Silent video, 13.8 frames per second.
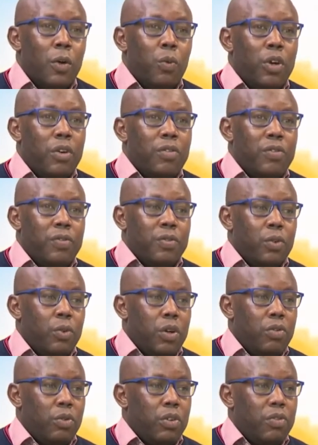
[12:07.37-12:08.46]

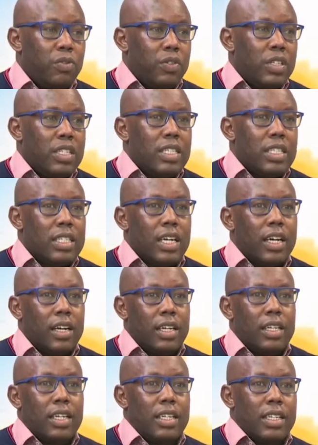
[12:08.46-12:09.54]
we've
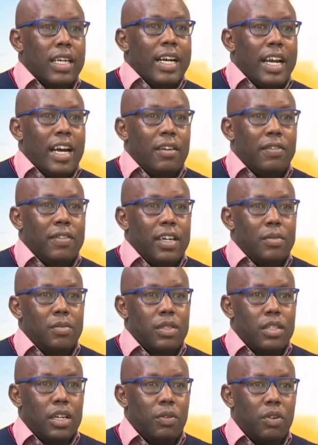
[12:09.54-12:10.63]
disintegrated enough
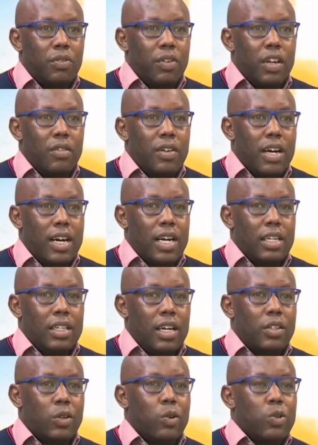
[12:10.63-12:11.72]
times and we've never had
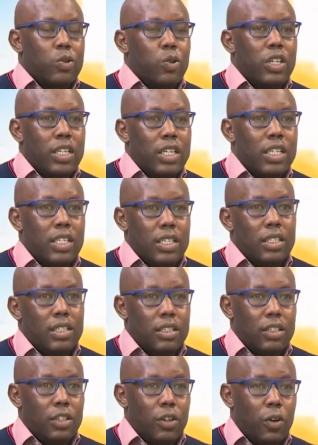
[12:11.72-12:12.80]
that consolidated,
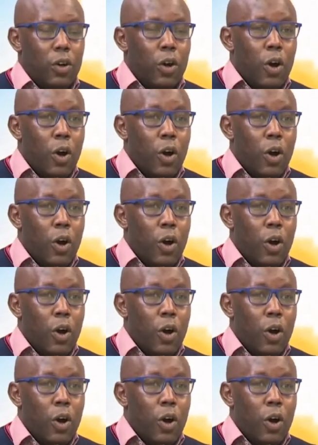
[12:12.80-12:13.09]
you know,